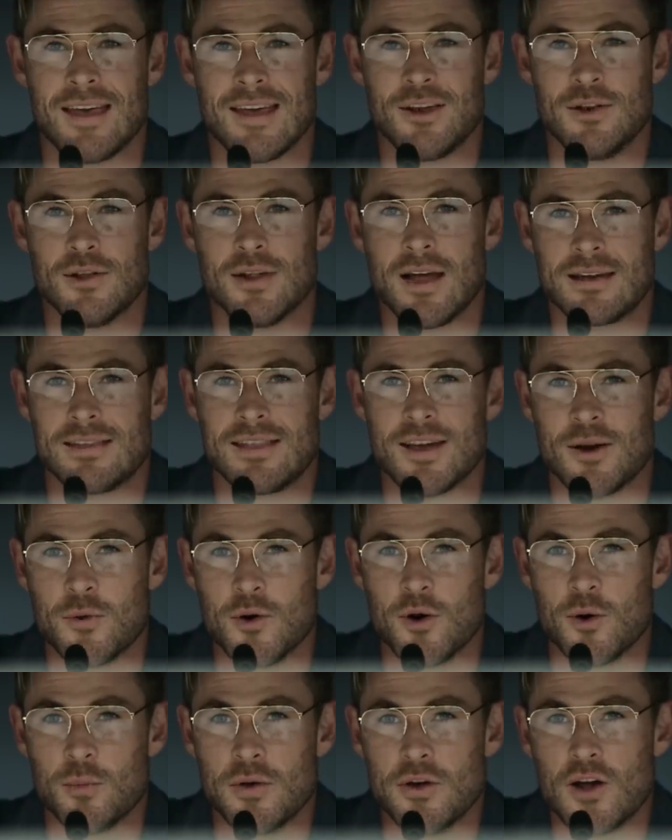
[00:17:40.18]
You like that
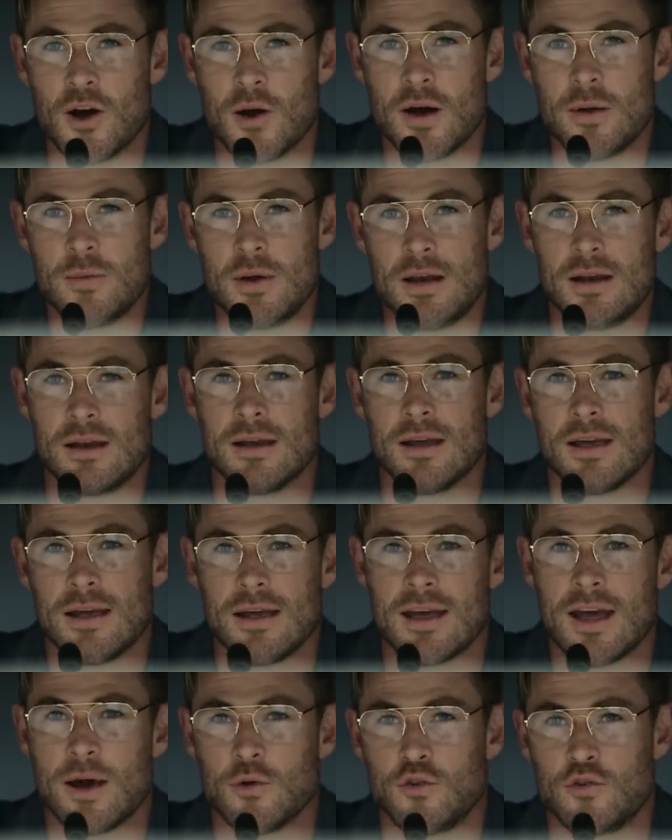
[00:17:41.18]
word, but no, I mean,
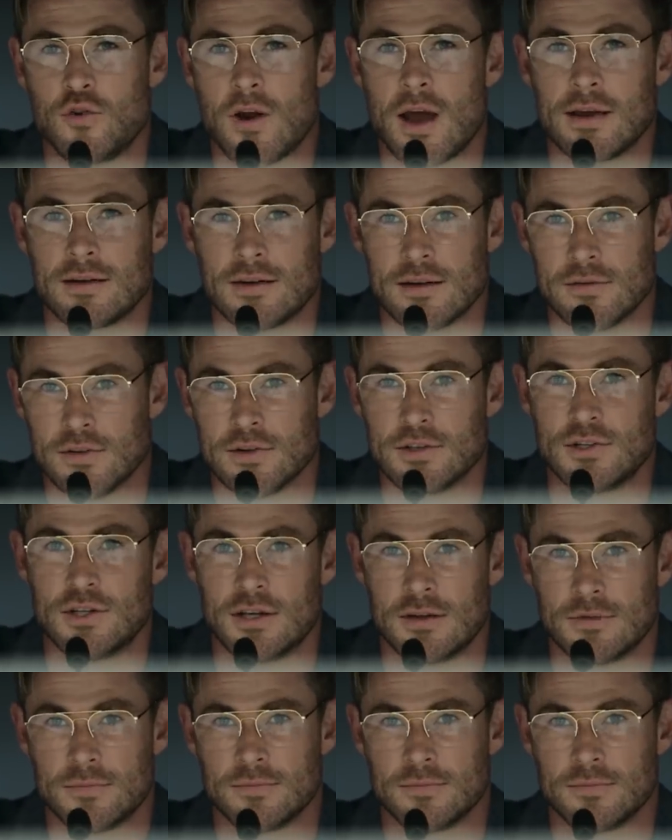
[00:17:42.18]
how attractive is she?